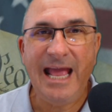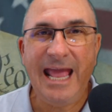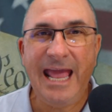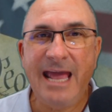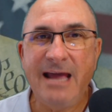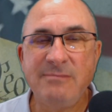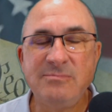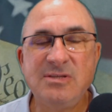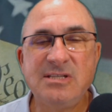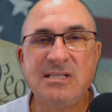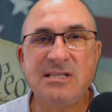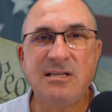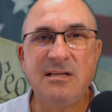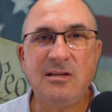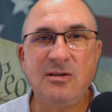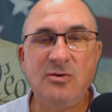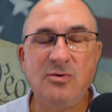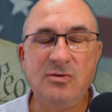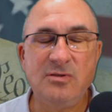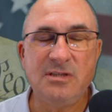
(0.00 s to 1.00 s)

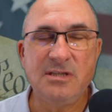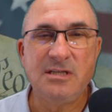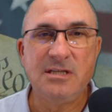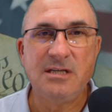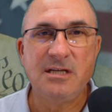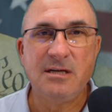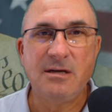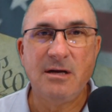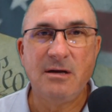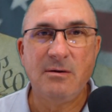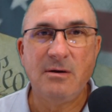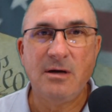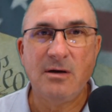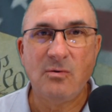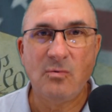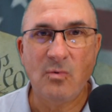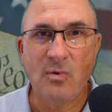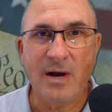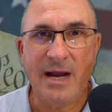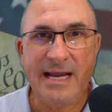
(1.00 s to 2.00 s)
absolute
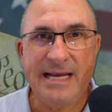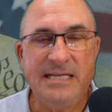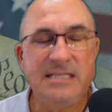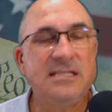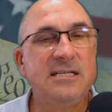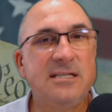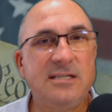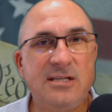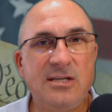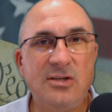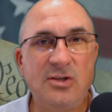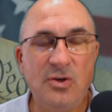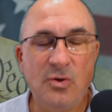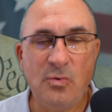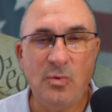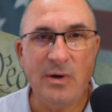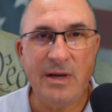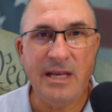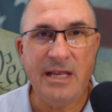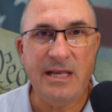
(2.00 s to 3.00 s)
right to do
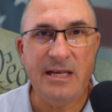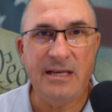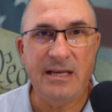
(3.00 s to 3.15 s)
what he